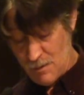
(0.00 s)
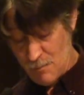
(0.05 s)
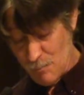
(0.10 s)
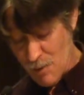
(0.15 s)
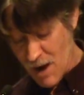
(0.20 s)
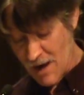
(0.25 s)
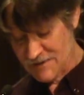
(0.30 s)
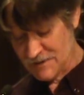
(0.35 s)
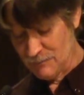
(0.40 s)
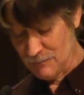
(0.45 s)

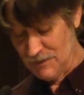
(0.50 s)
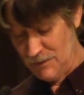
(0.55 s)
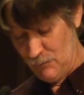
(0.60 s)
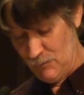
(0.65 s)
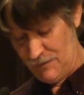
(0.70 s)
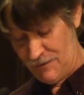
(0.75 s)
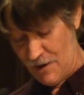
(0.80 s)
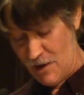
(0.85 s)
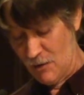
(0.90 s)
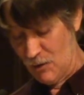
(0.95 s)
possibly
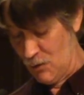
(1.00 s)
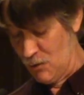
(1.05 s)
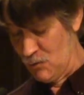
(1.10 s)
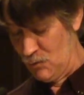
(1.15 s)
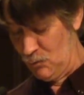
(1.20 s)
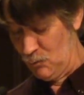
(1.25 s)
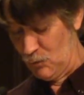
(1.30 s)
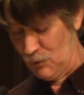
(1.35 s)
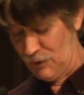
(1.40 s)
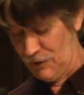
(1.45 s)
with our
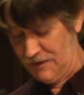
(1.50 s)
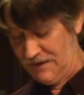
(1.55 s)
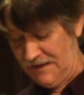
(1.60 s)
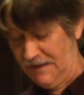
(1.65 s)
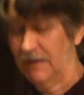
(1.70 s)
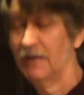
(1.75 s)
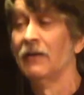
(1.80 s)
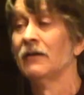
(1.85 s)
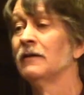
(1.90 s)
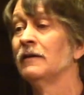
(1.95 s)
own
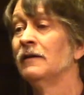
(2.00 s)
wording